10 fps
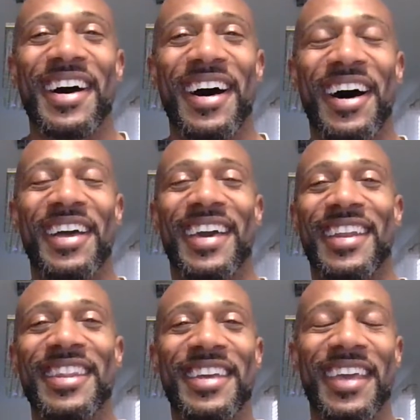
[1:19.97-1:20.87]
Got to
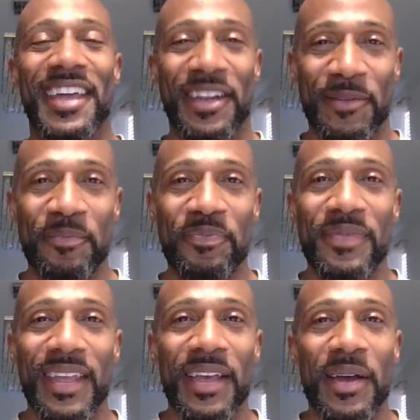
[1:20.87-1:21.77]
look at it.
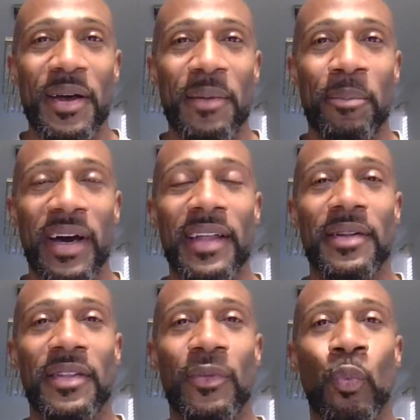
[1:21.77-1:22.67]

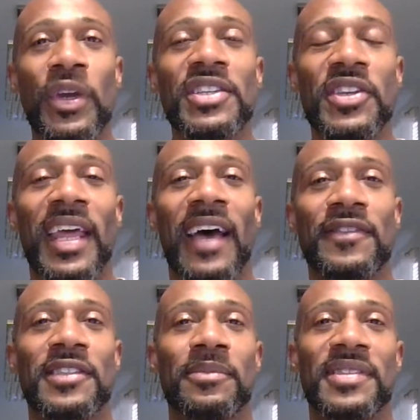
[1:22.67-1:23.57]
But we should have
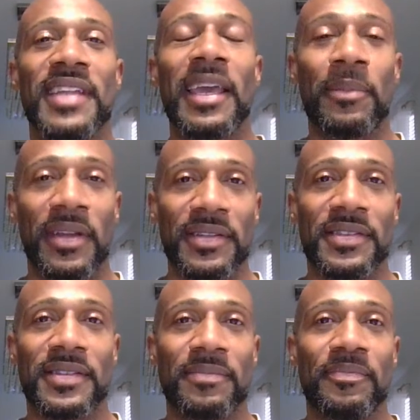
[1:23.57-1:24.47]
some
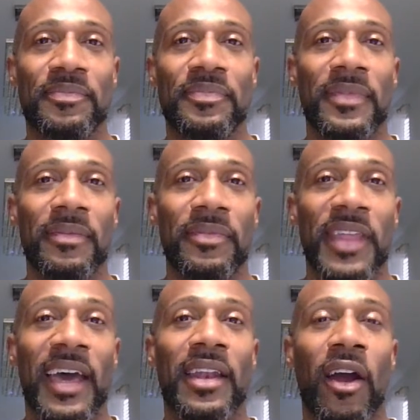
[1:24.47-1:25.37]
statements
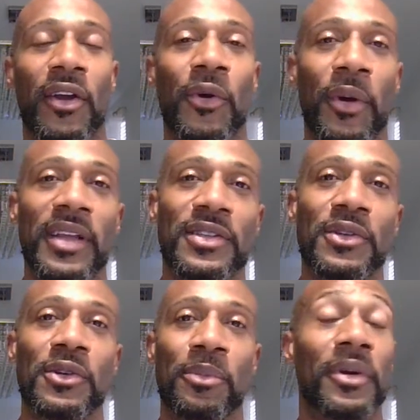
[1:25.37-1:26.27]
that are going
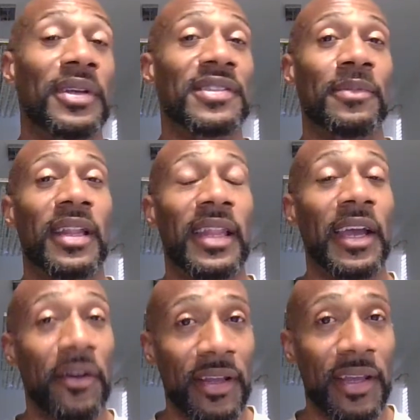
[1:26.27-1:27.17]
to bring some
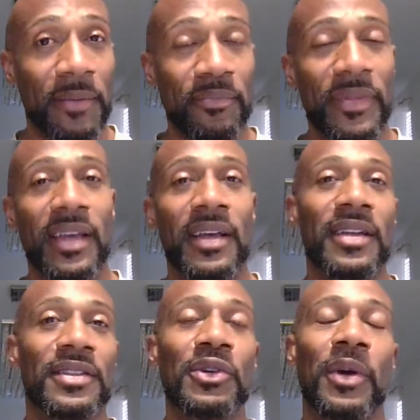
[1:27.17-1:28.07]
clarity
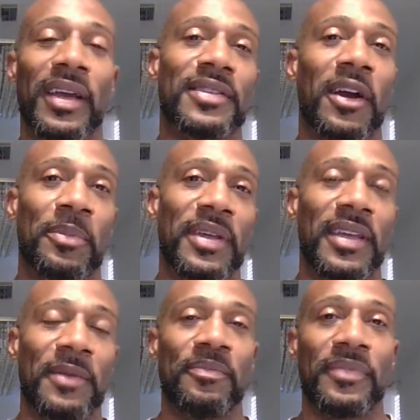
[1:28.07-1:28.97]
to
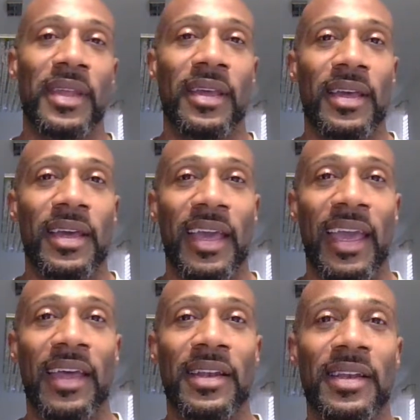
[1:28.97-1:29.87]
XRP.
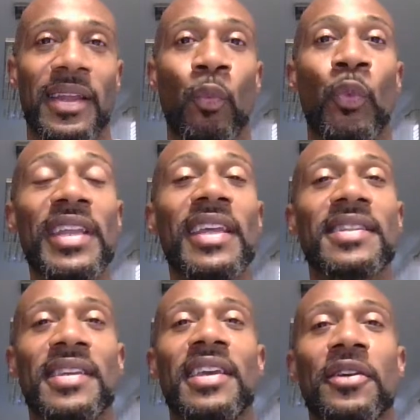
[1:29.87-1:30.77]
And we need
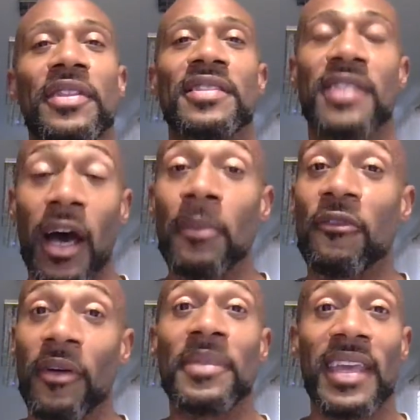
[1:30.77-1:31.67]
to hear this come
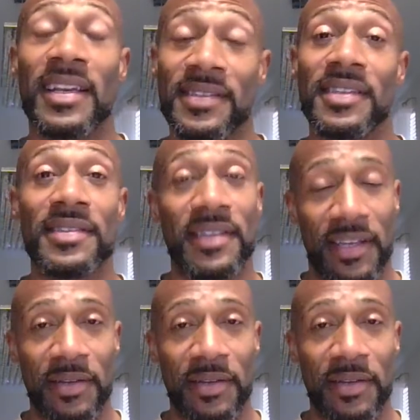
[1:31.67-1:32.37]
from the SEC.